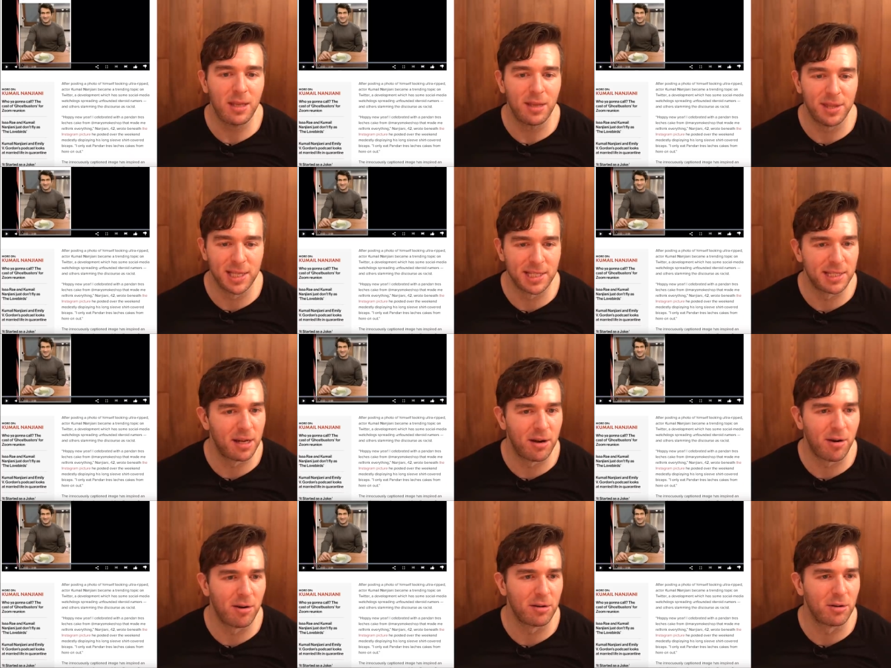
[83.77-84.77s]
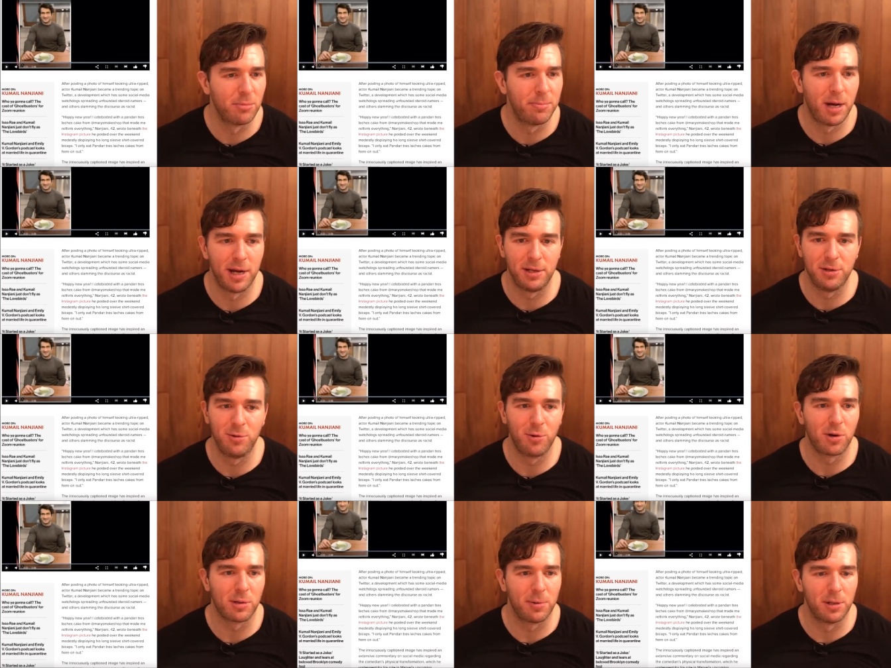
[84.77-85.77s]
this uh, article by New
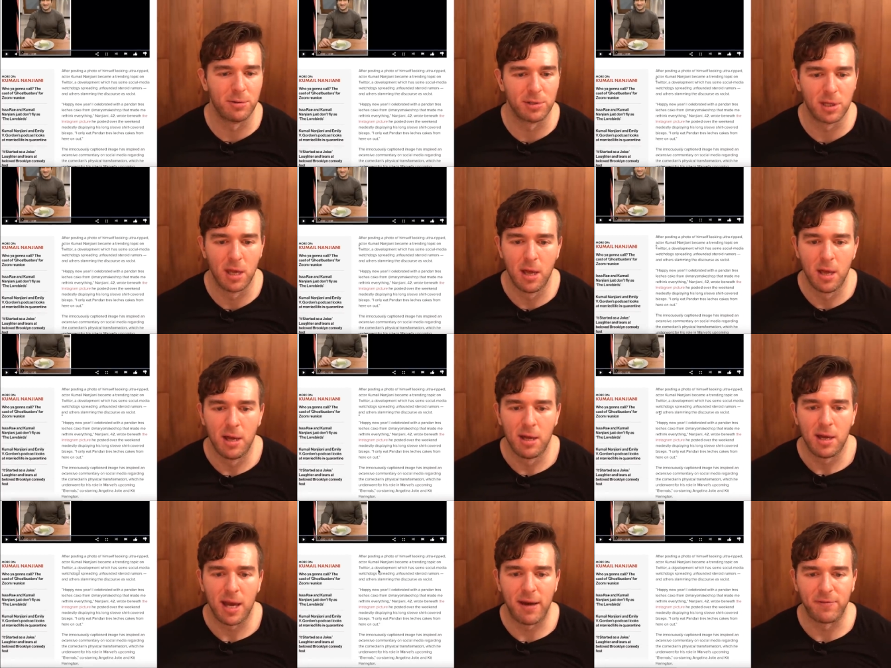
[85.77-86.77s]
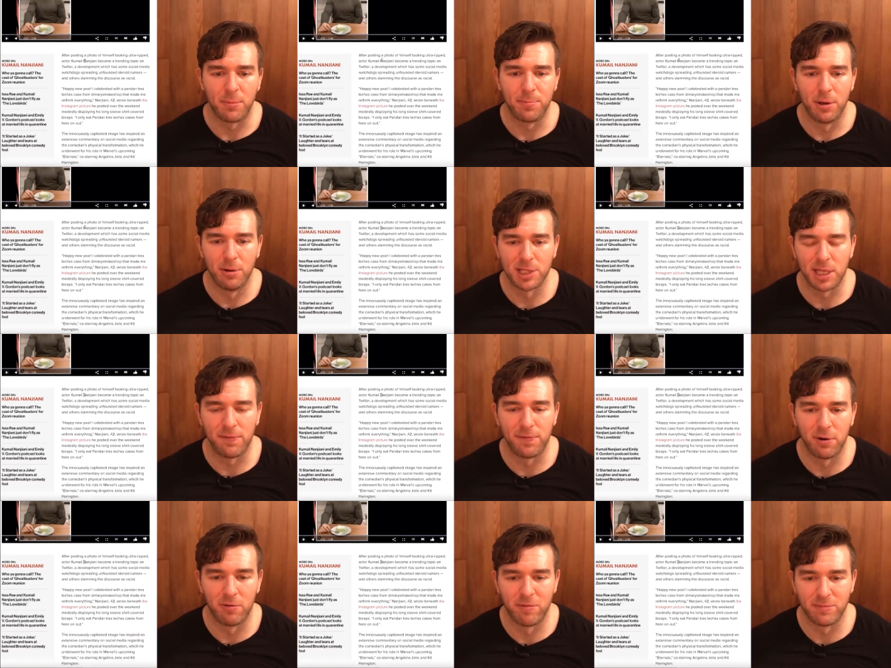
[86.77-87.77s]
York Post. After posting a
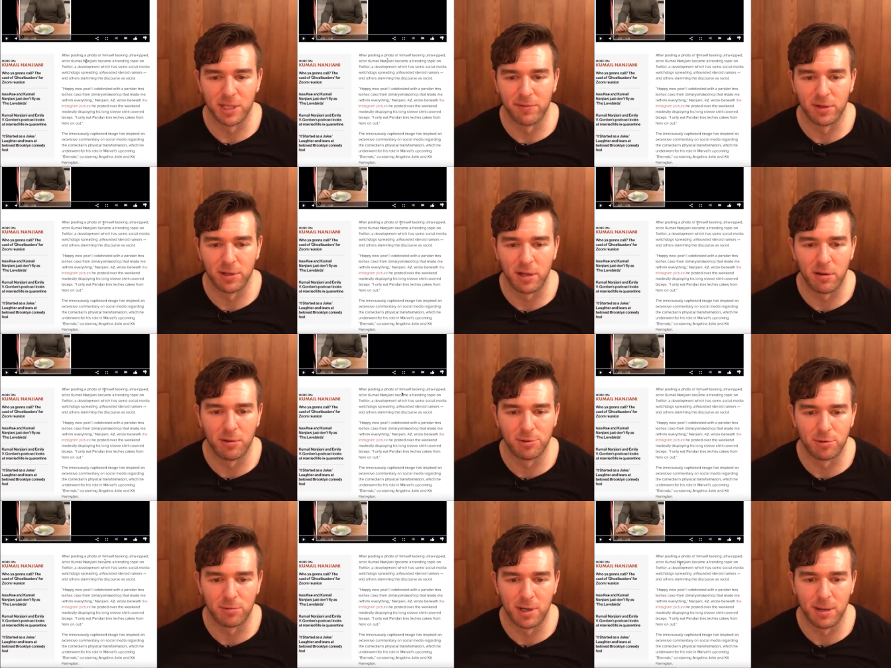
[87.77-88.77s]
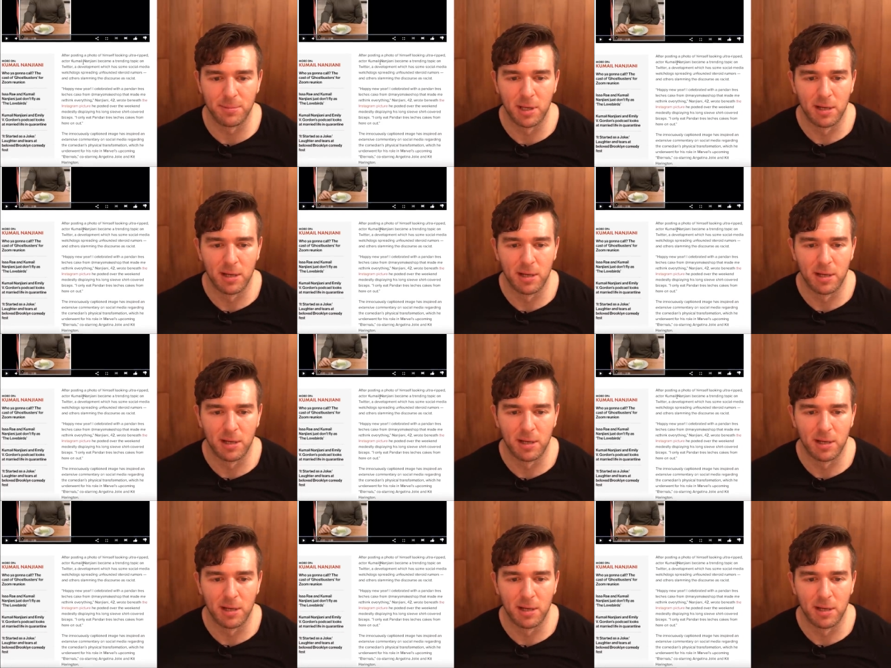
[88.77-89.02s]
photo of himself looking ultra ripped,